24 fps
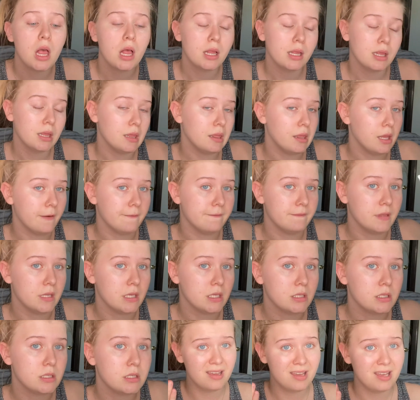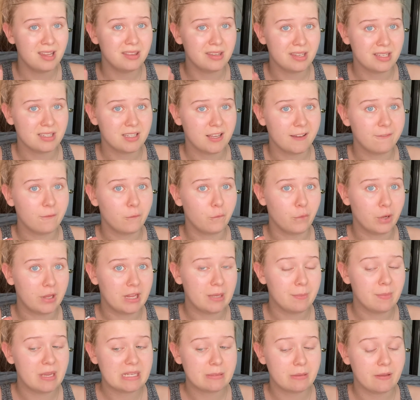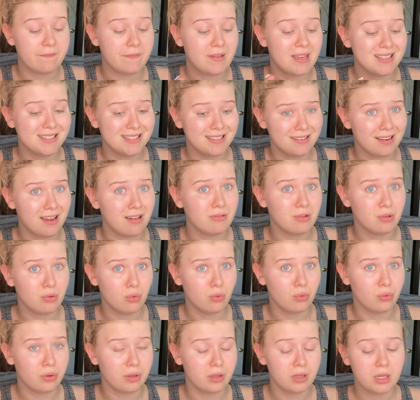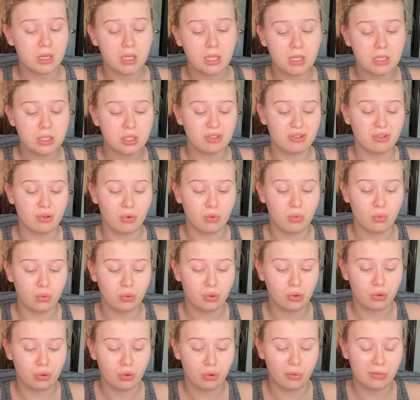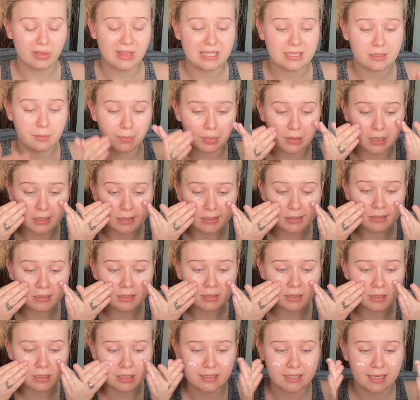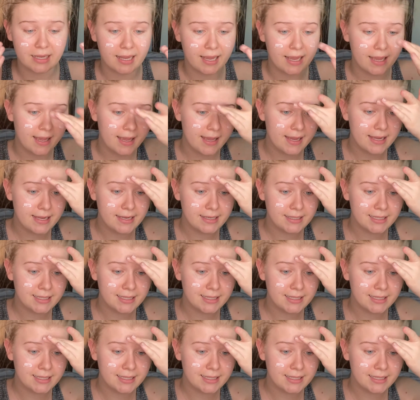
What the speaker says: Love this. This stuff really makes my face not look oily, so you know that's a plus because I hate